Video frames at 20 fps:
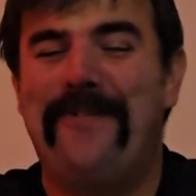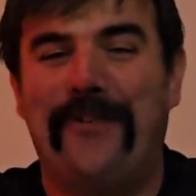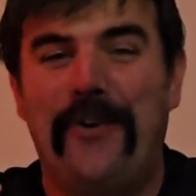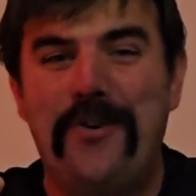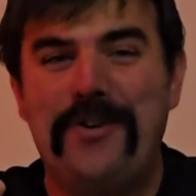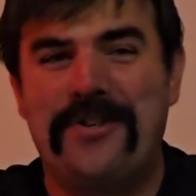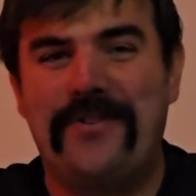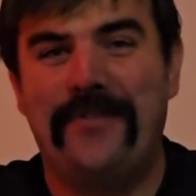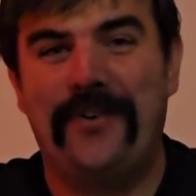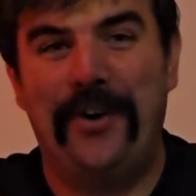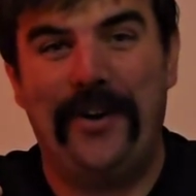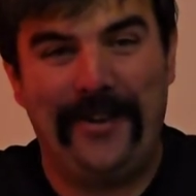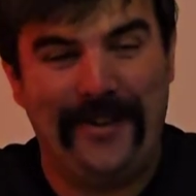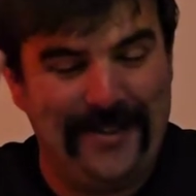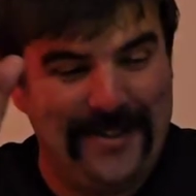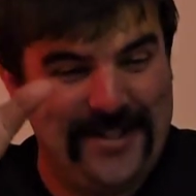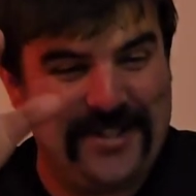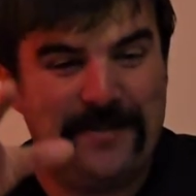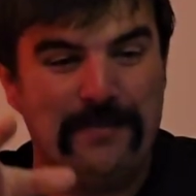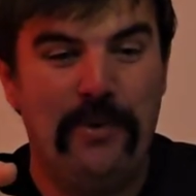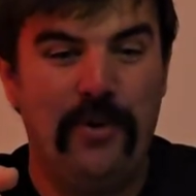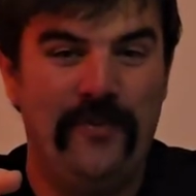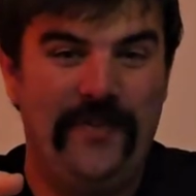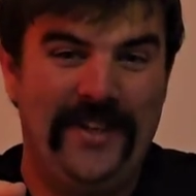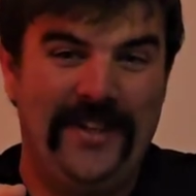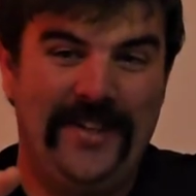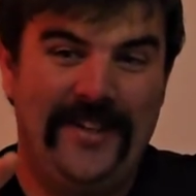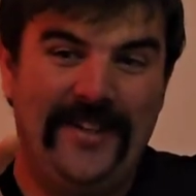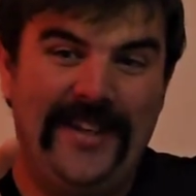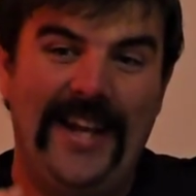First of all, this
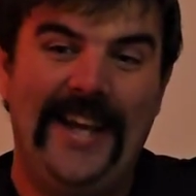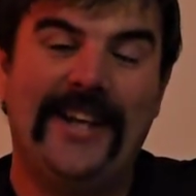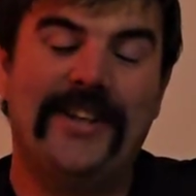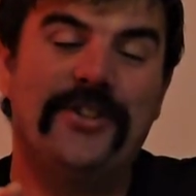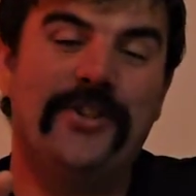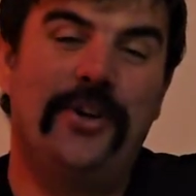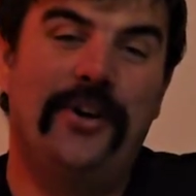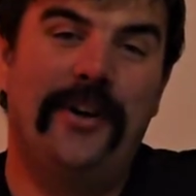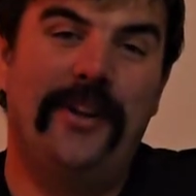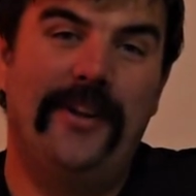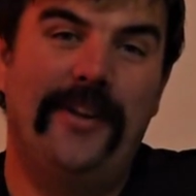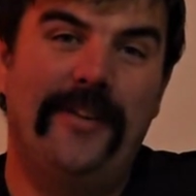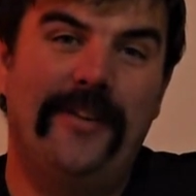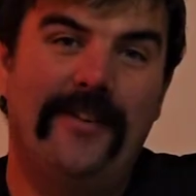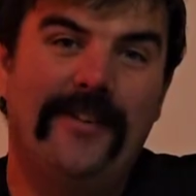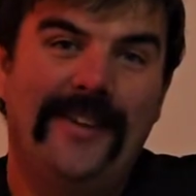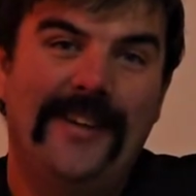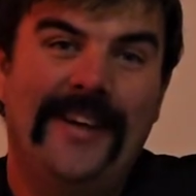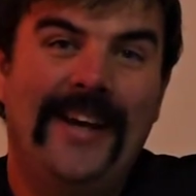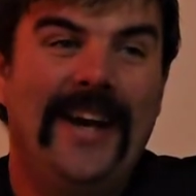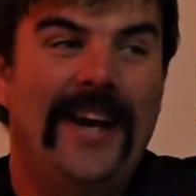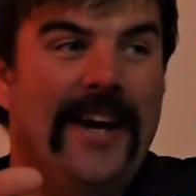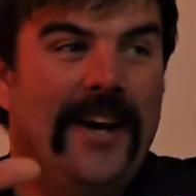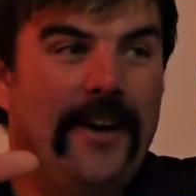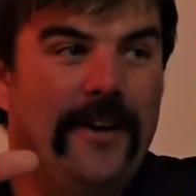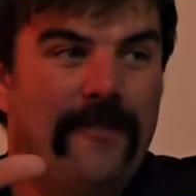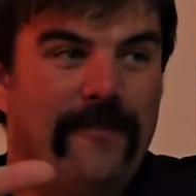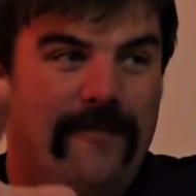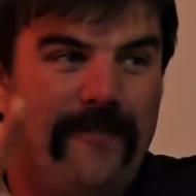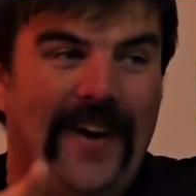movie takes on
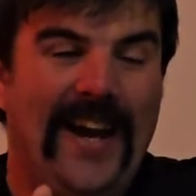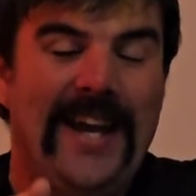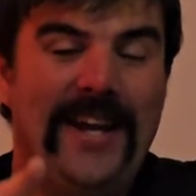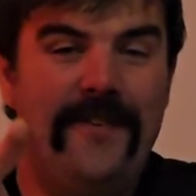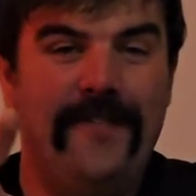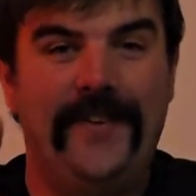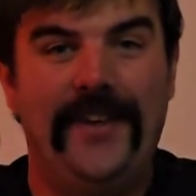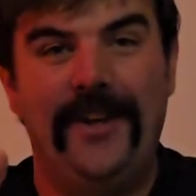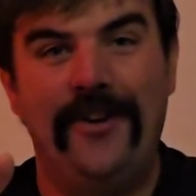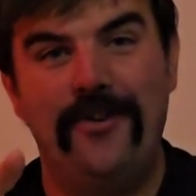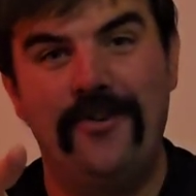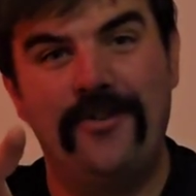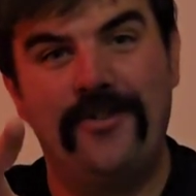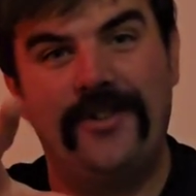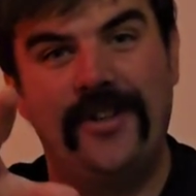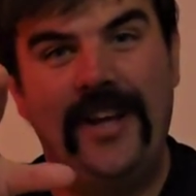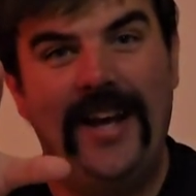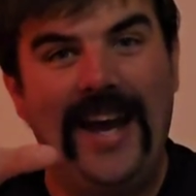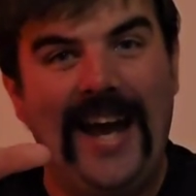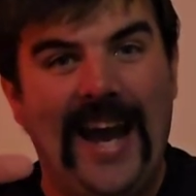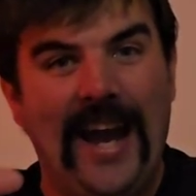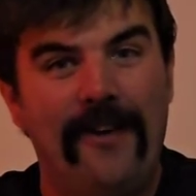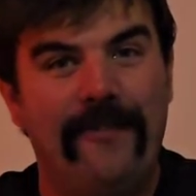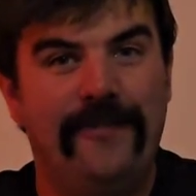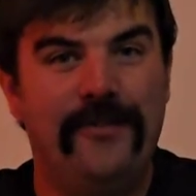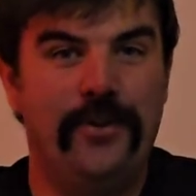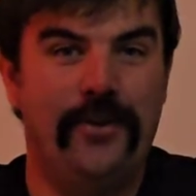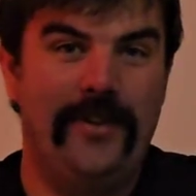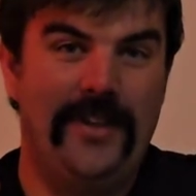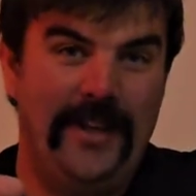5 years
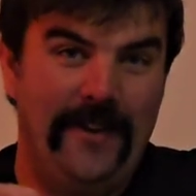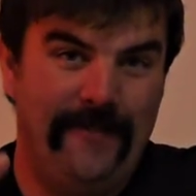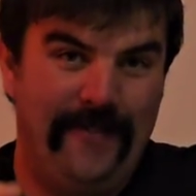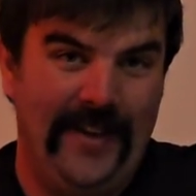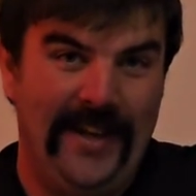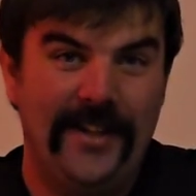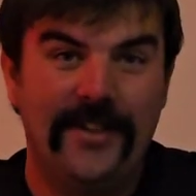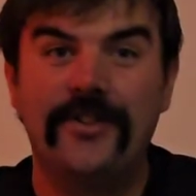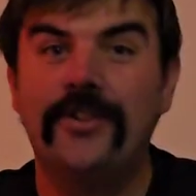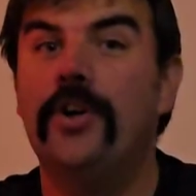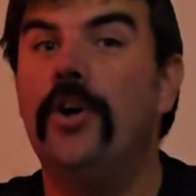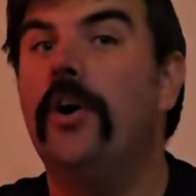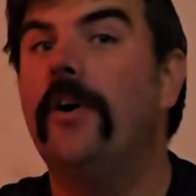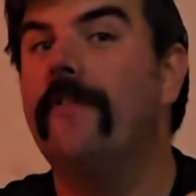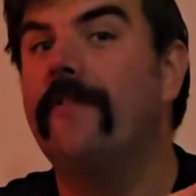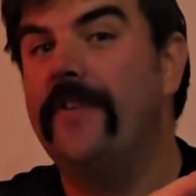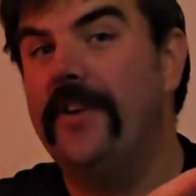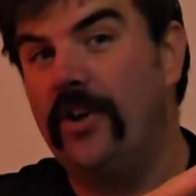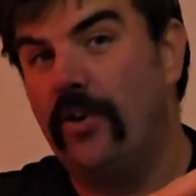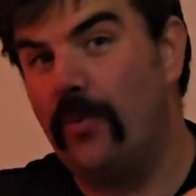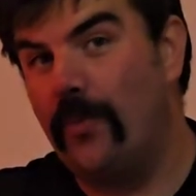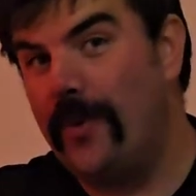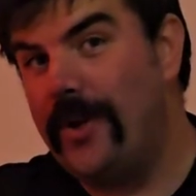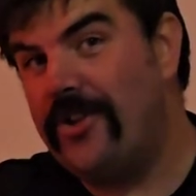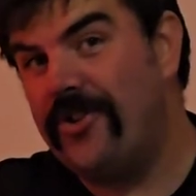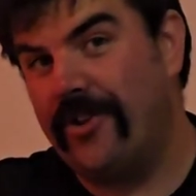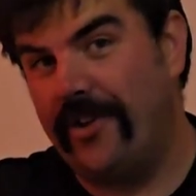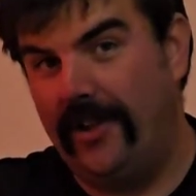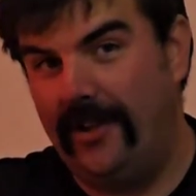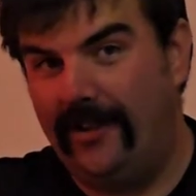after the events of the
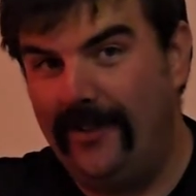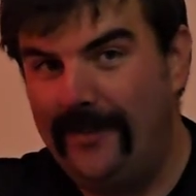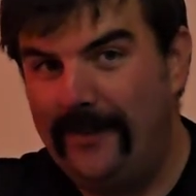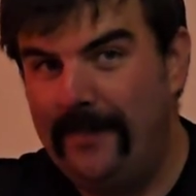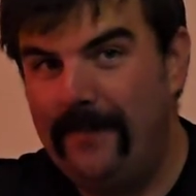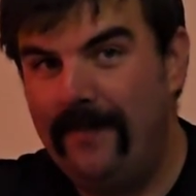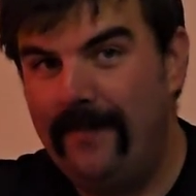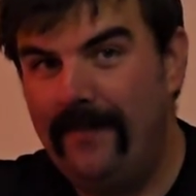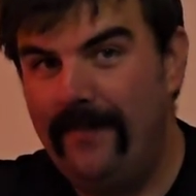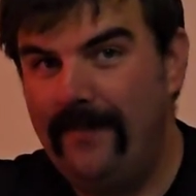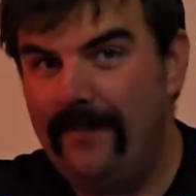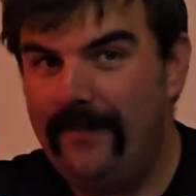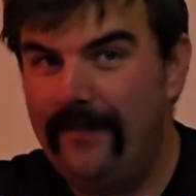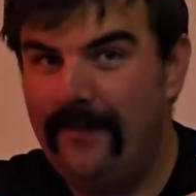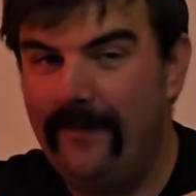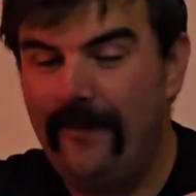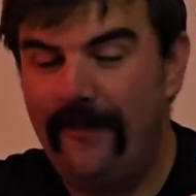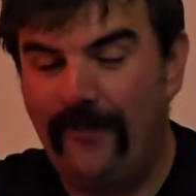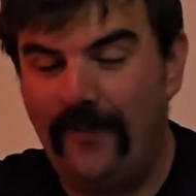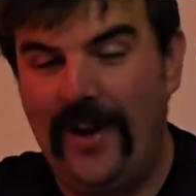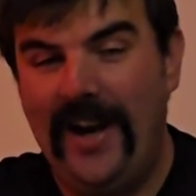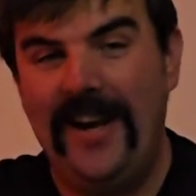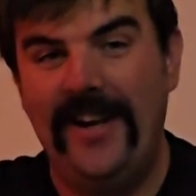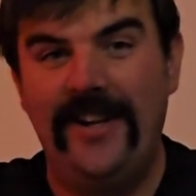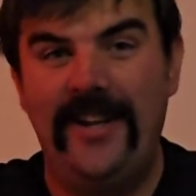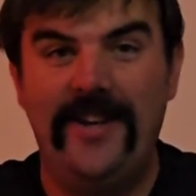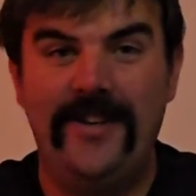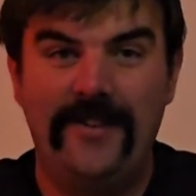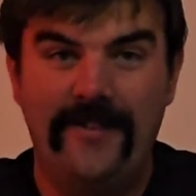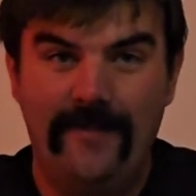original
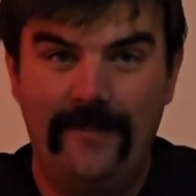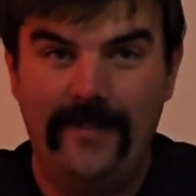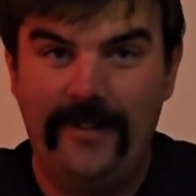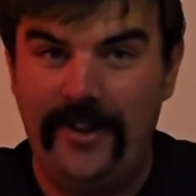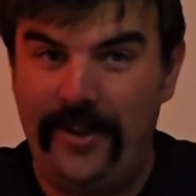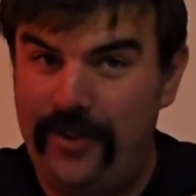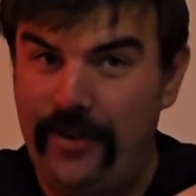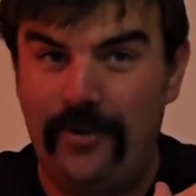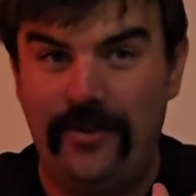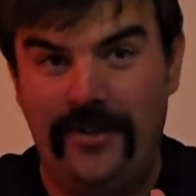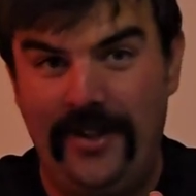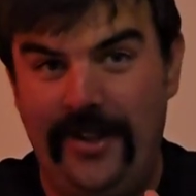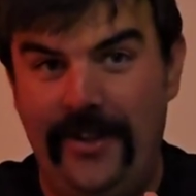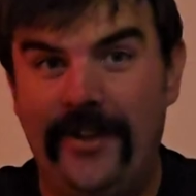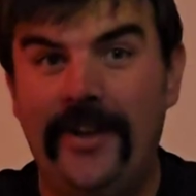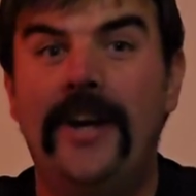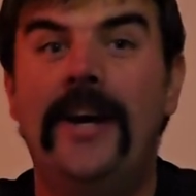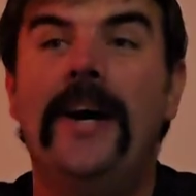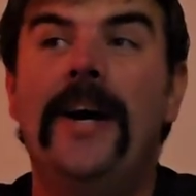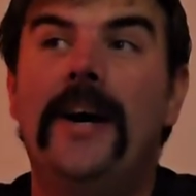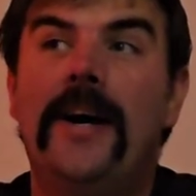Friday the 13th.